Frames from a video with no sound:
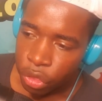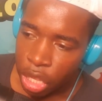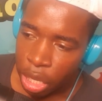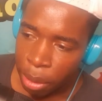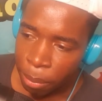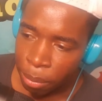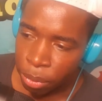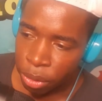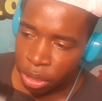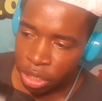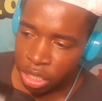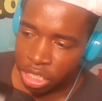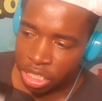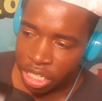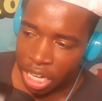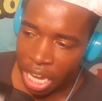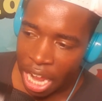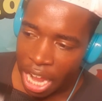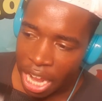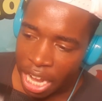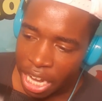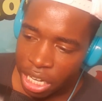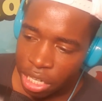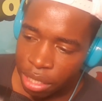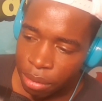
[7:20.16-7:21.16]
they preach
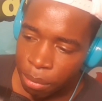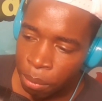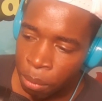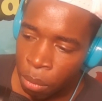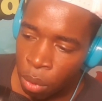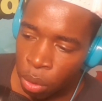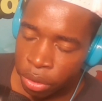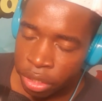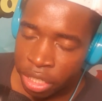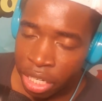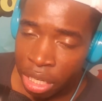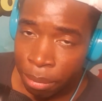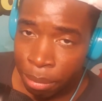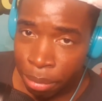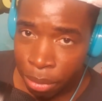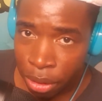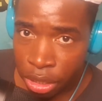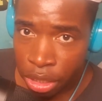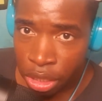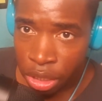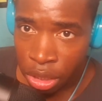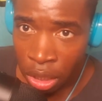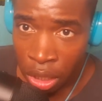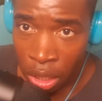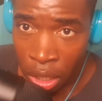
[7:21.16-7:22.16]
hate more than they
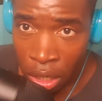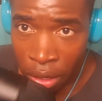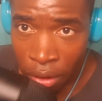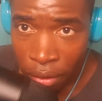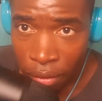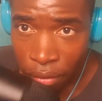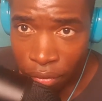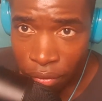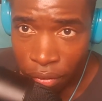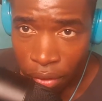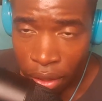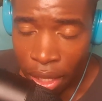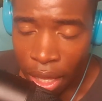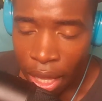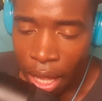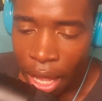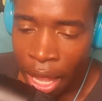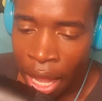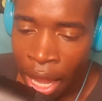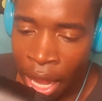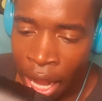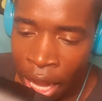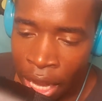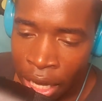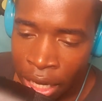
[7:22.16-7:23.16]
preach love,
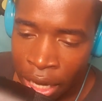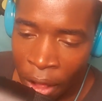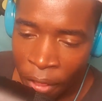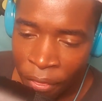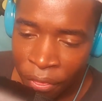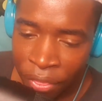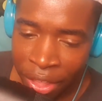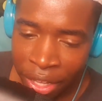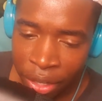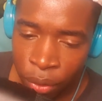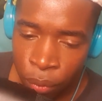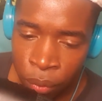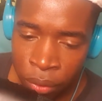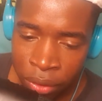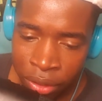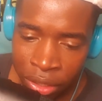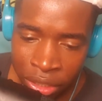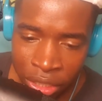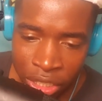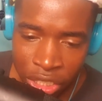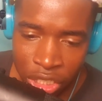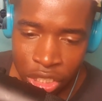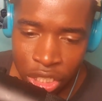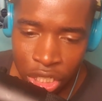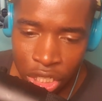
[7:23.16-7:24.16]
and I think
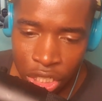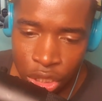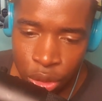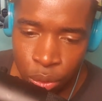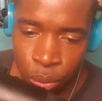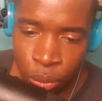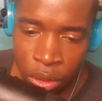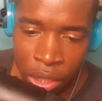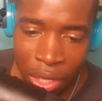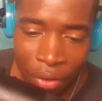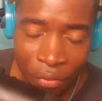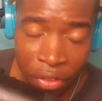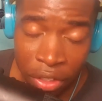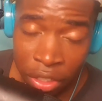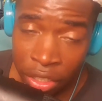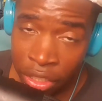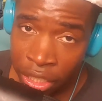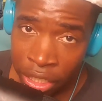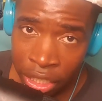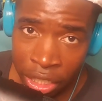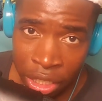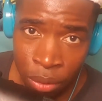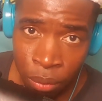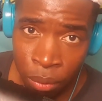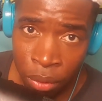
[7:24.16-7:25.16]
within this country we're never going to
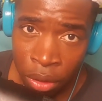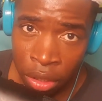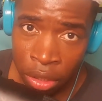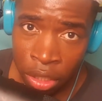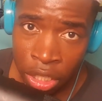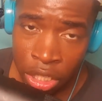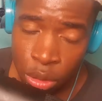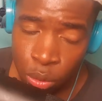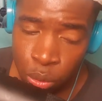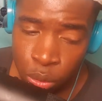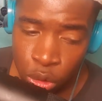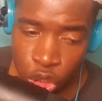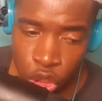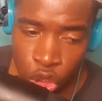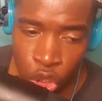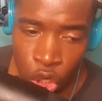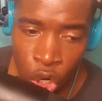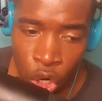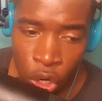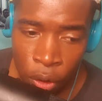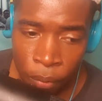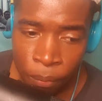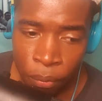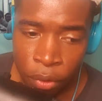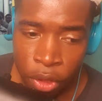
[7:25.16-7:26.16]
get anywhere unless we
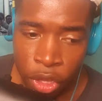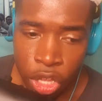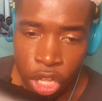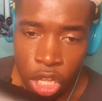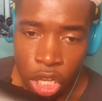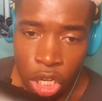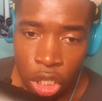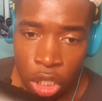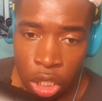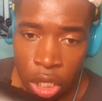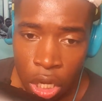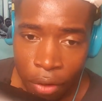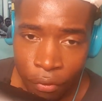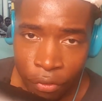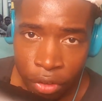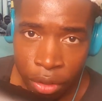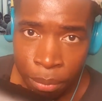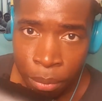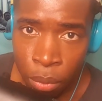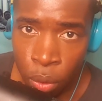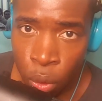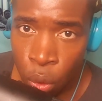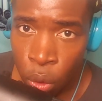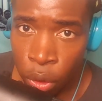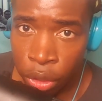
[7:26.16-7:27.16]
start
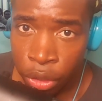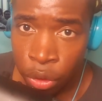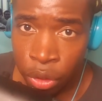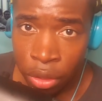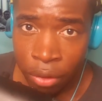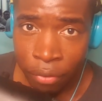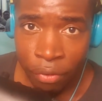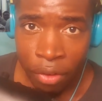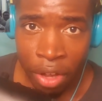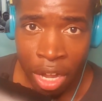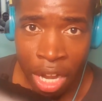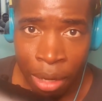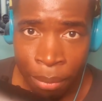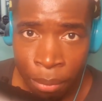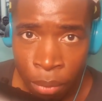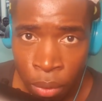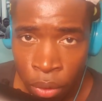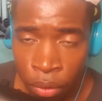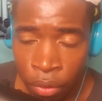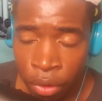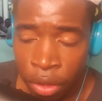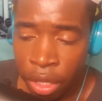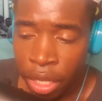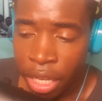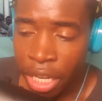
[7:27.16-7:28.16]
loving more, unifying
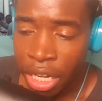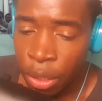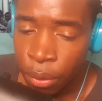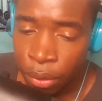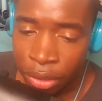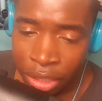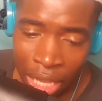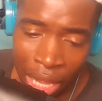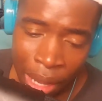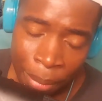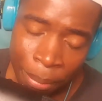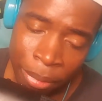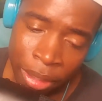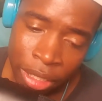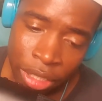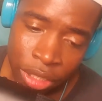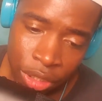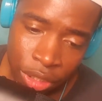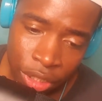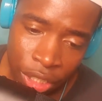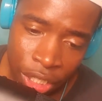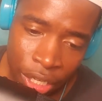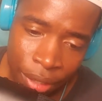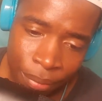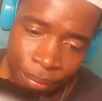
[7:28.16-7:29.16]
more. And with that being
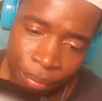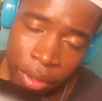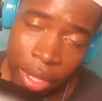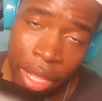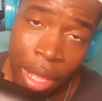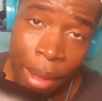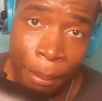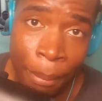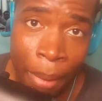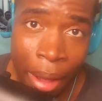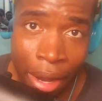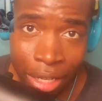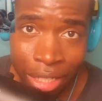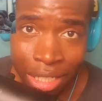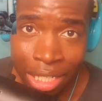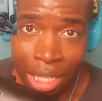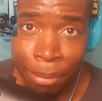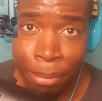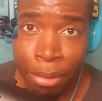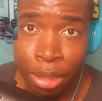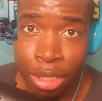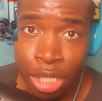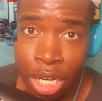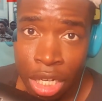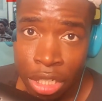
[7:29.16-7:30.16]
said,
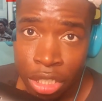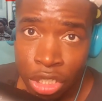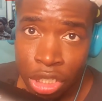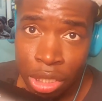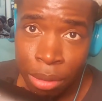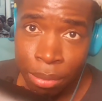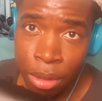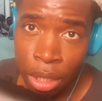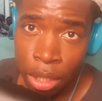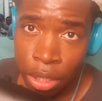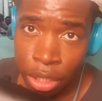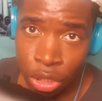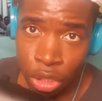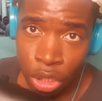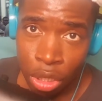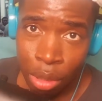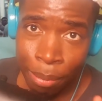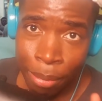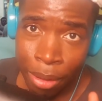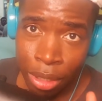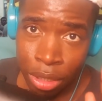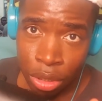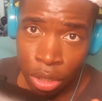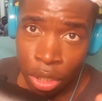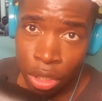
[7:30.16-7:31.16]
macadamia chocolate chip cookies are the
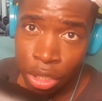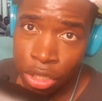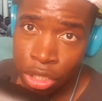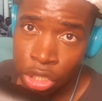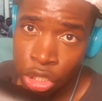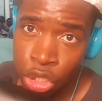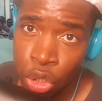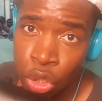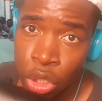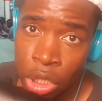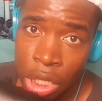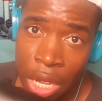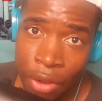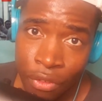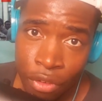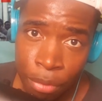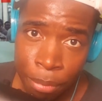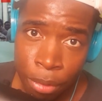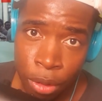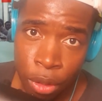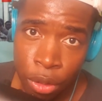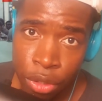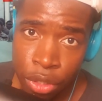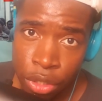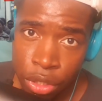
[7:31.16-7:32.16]
best cookie that you can ever
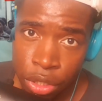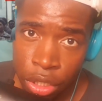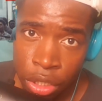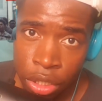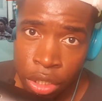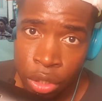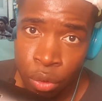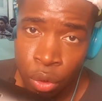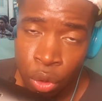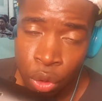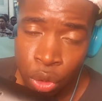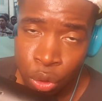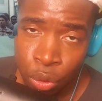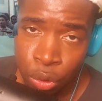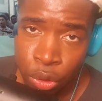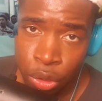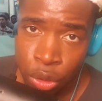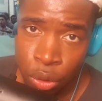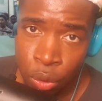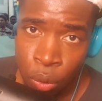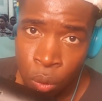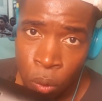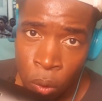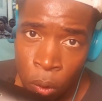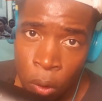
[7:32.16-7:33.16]
purchase in the grocery
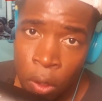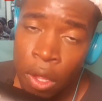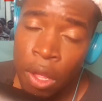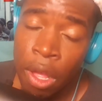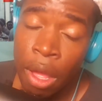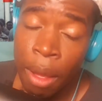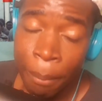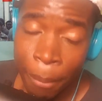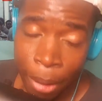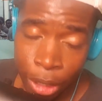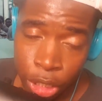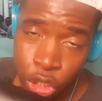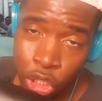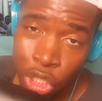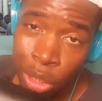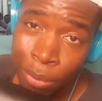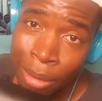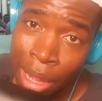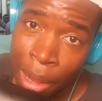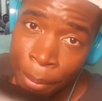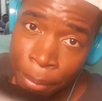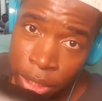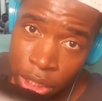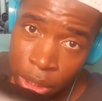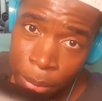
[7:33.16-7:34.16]
store. Make sure your
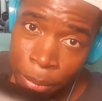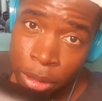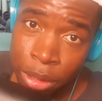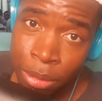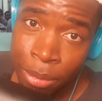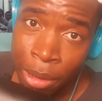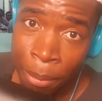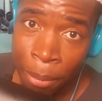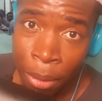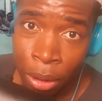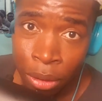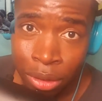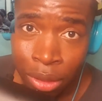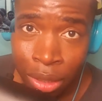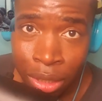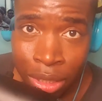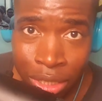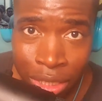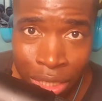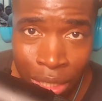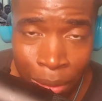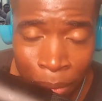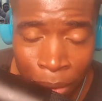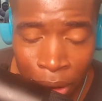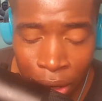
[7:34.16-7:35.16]
mommy some because my birthday
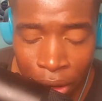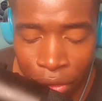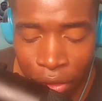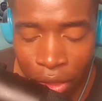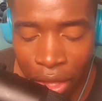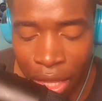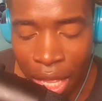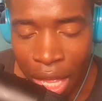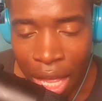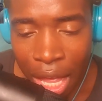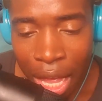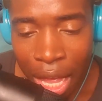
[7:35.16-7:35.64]
is in a month.